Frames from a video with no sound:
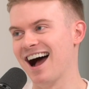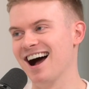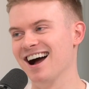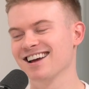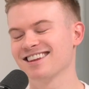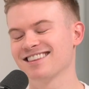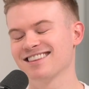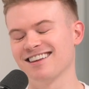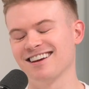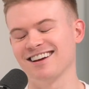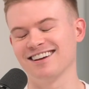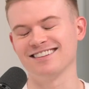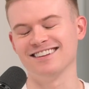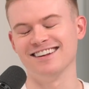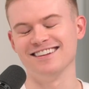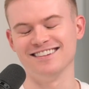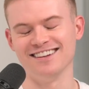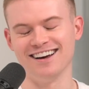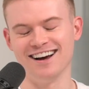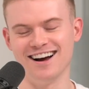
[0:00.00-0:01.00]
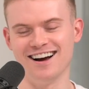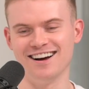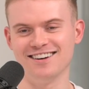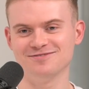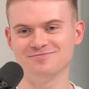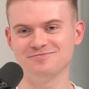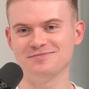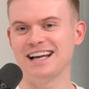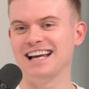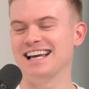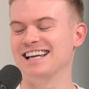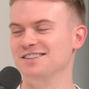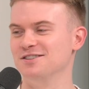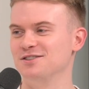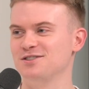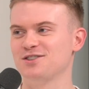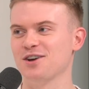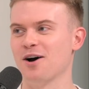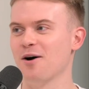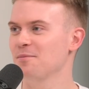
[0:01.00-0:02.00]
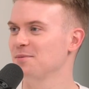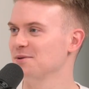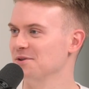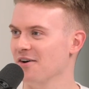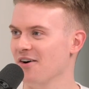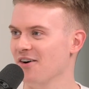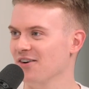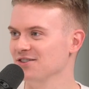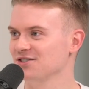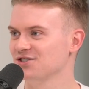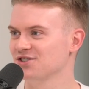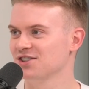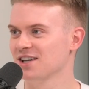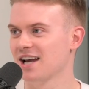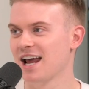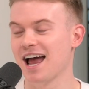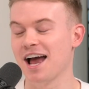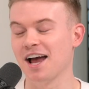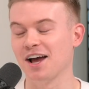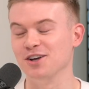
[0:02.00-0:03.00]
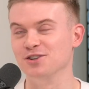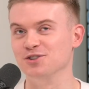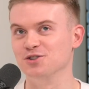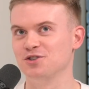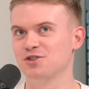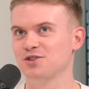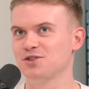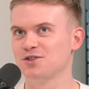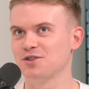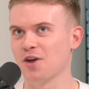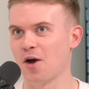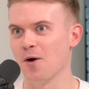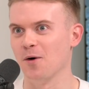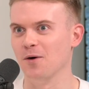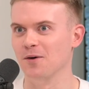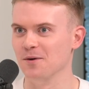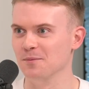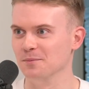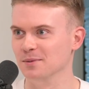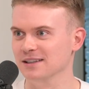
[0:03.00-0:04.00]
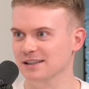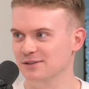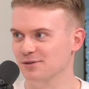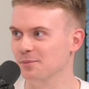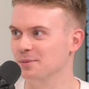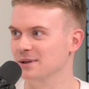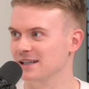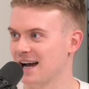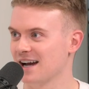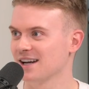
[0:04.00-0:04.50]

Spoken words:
I think that is top notch and so unbelievably